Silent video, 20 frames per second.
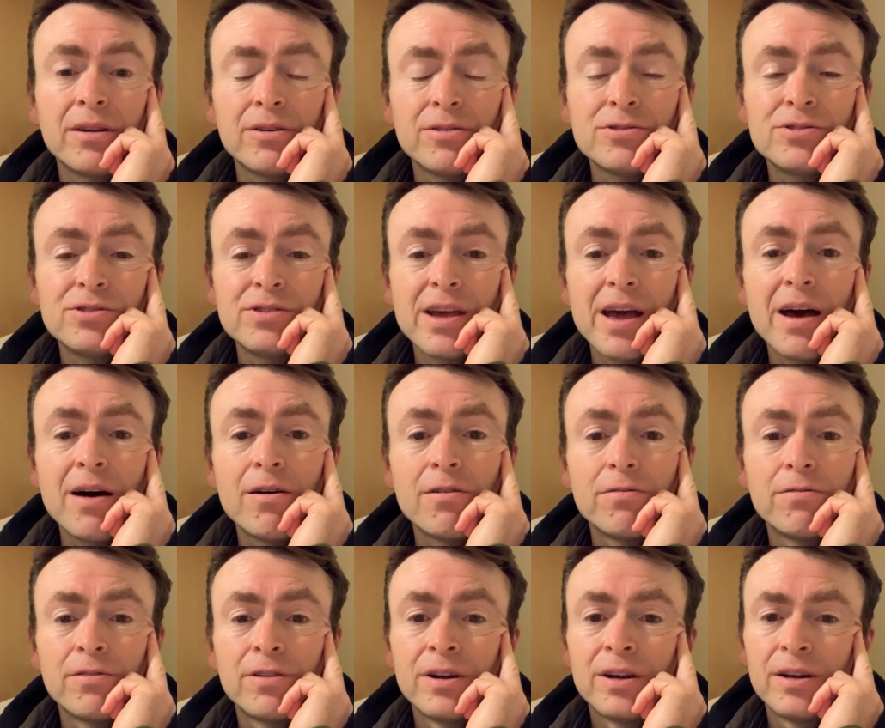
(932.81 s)

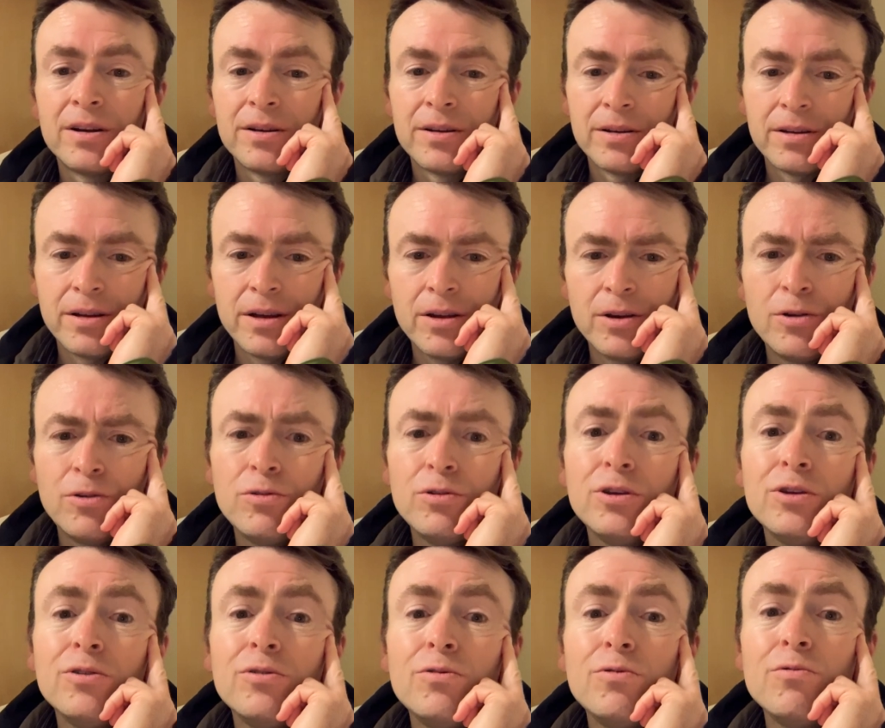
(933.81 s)
yourself and who
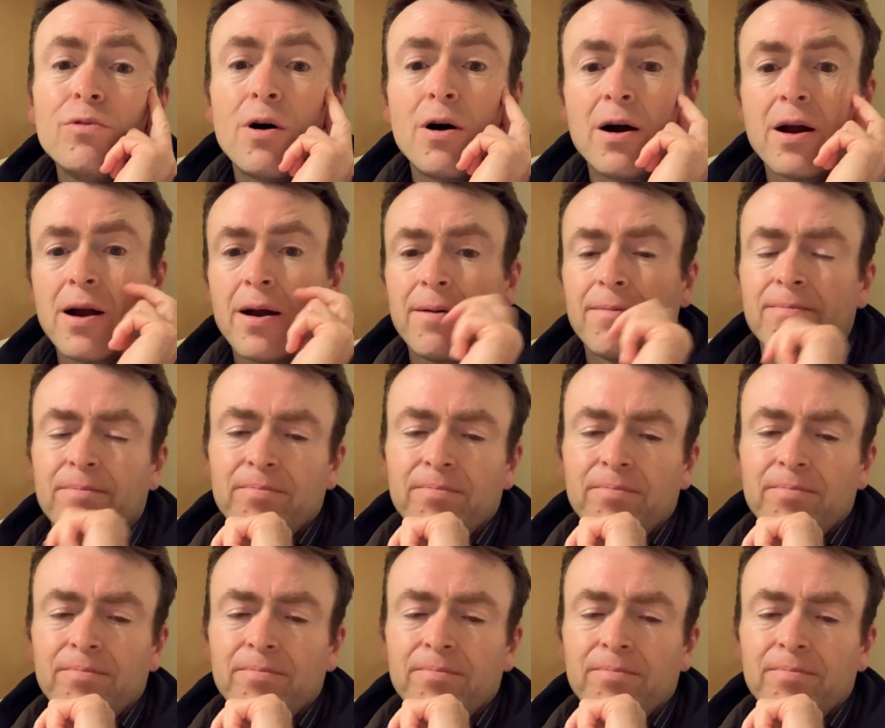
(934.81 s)
you are.